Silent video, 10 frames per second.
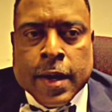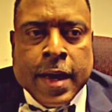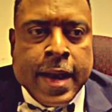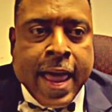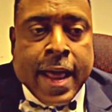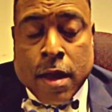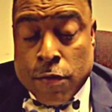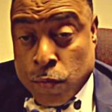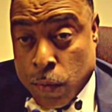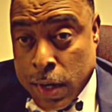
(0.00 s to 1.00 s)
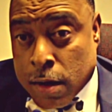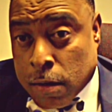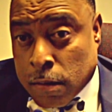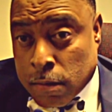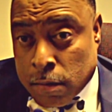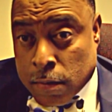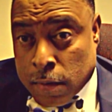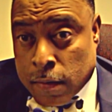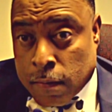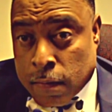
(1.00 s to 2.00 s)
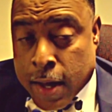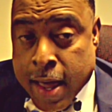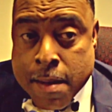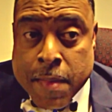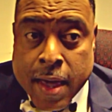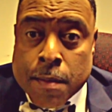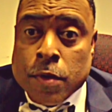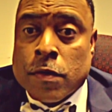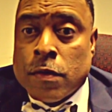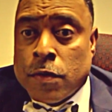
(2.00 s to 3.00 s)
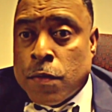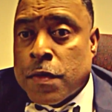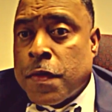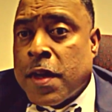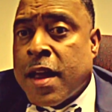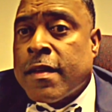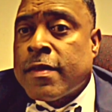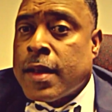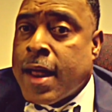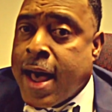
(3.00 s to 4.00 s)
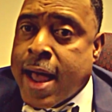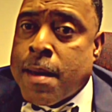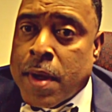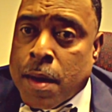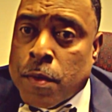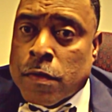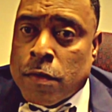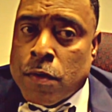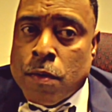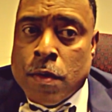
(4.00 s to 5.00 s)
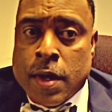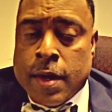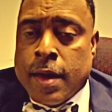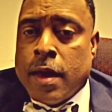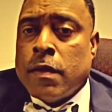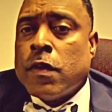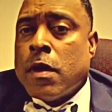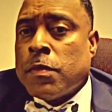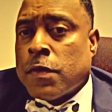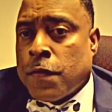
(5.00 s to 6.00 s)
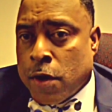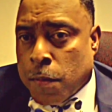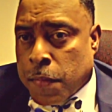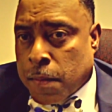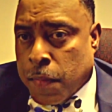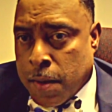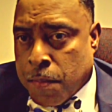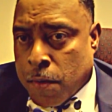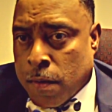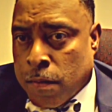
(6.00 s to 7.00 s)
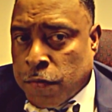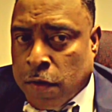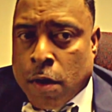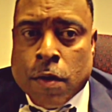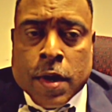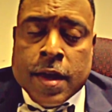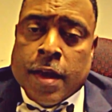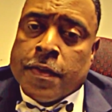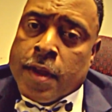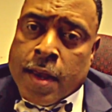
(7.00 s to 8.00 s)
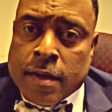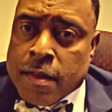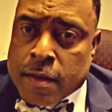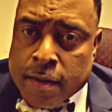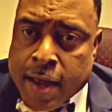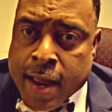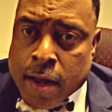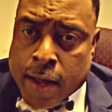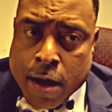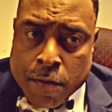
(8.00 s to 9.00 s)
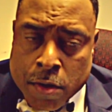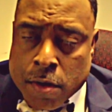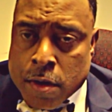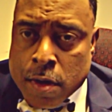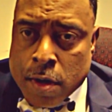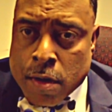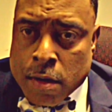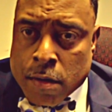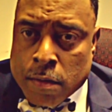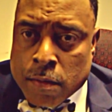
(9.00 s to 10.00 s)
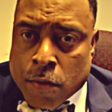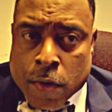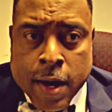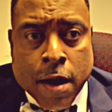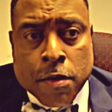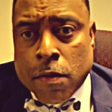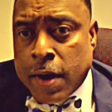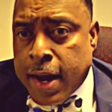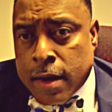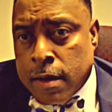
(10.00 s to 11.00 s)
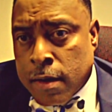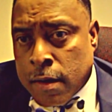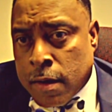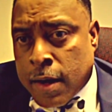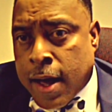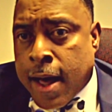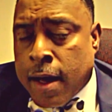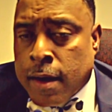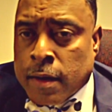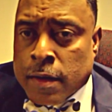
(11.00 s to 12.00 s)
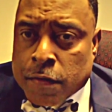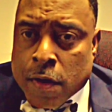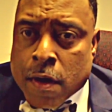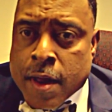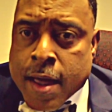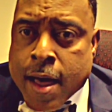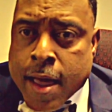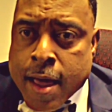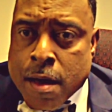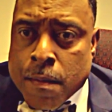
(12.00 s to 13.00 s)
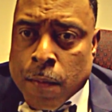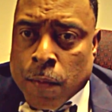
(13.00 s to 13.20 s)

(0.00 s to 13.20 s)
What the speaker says: and at His will, I am able to do the things that I am able to do in terms of helping people. So, at the end of the day, how good or how great an attorney I am,